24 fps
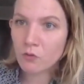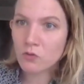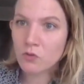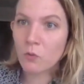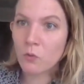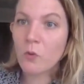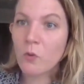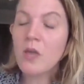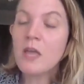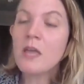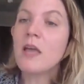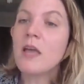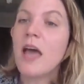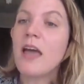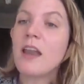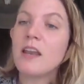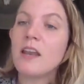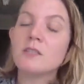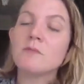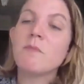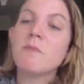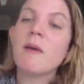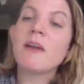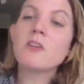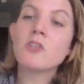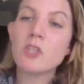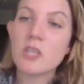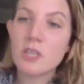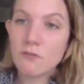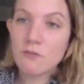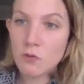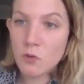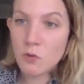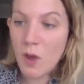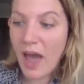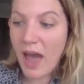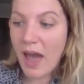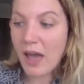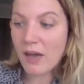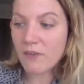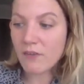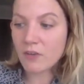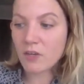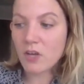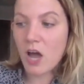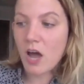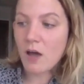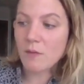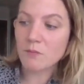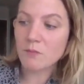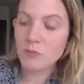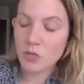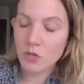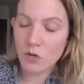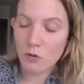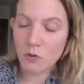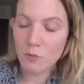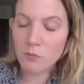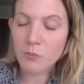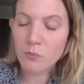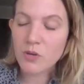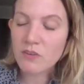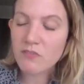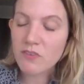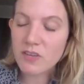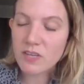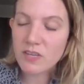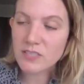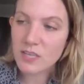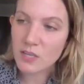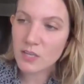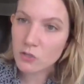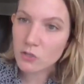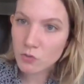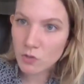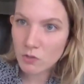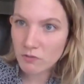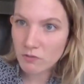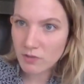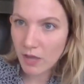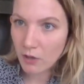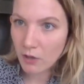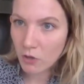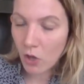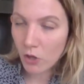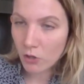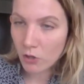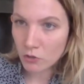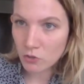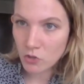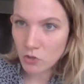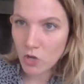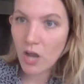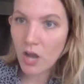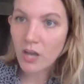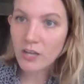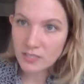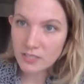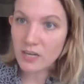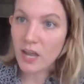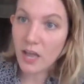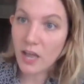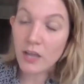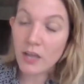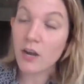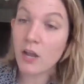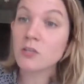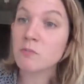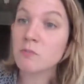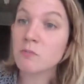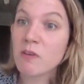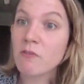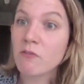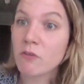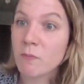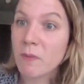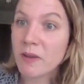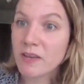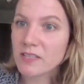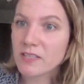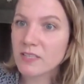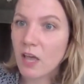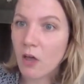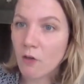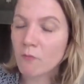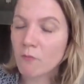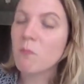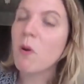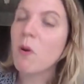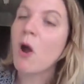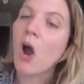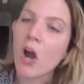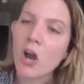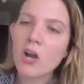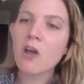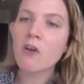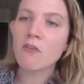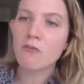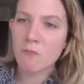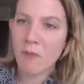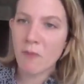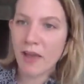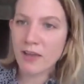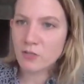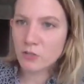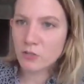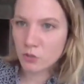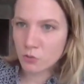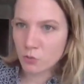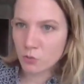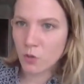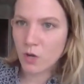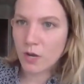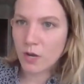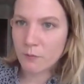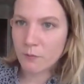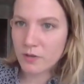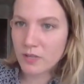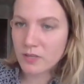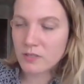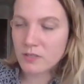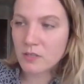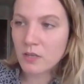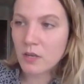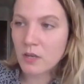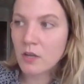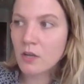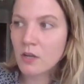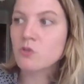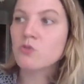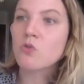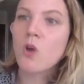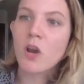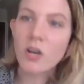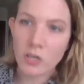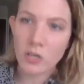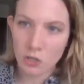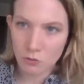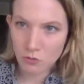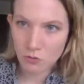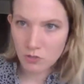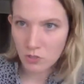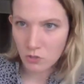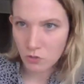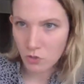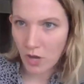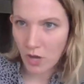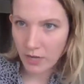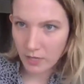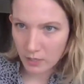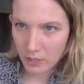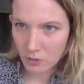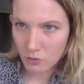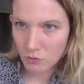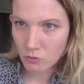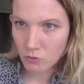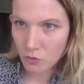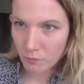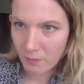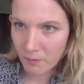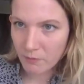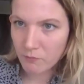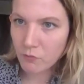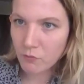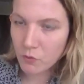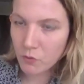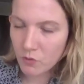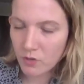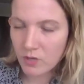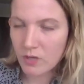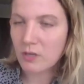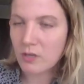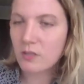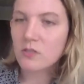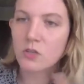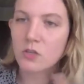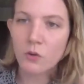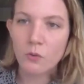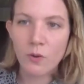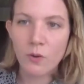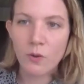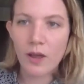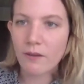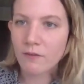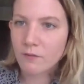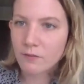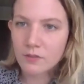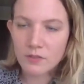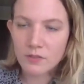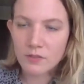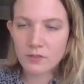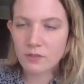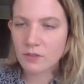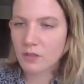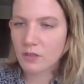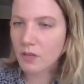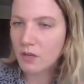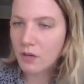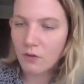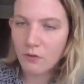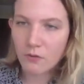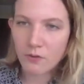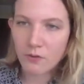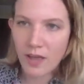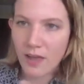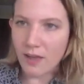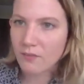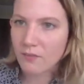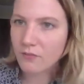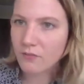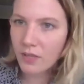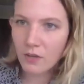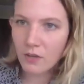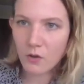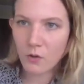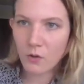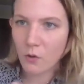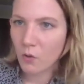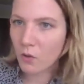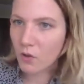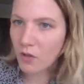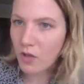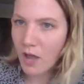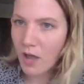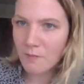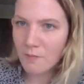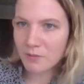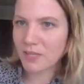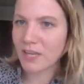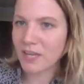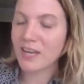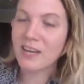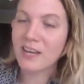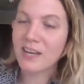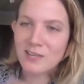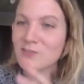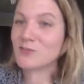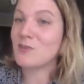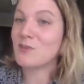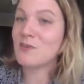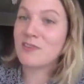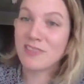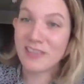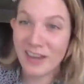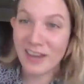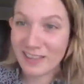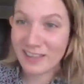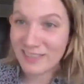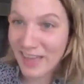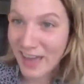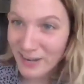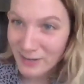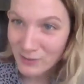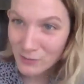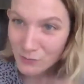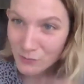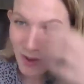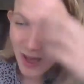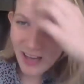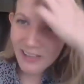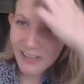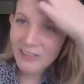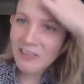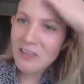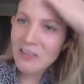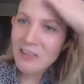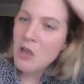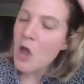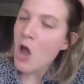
So and especially if you have a comp, you know a previous history with alcohol or drugs and, and I'll speak for myself part of my story was drug use to try to control my food and so I was you know have like a whole complicated history with that that as well.